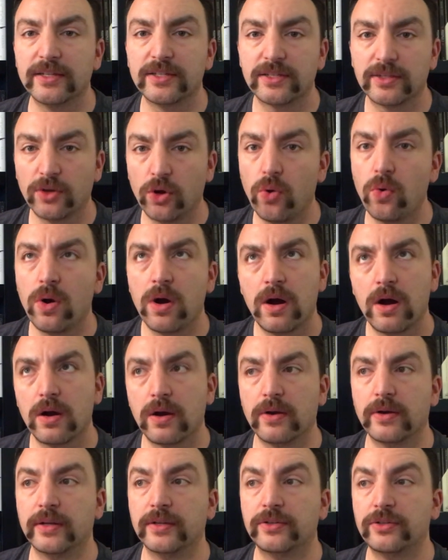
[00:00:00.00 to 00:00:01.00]
so
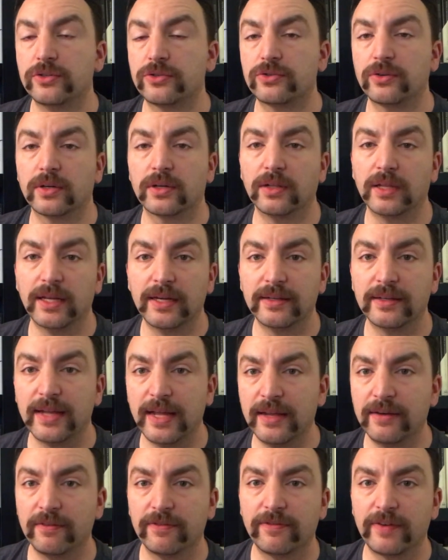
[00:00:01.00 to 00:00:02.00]
hard to struggle
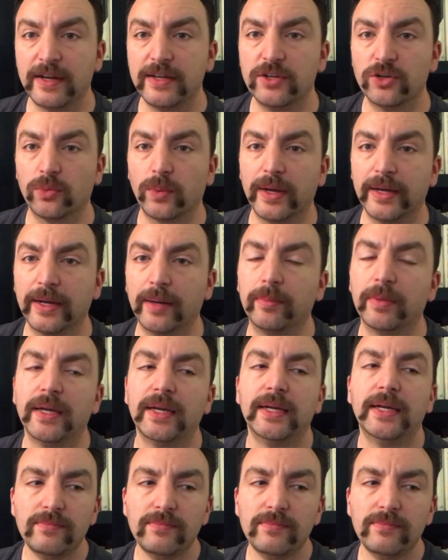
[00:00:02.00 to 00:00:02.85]
and fight your way up,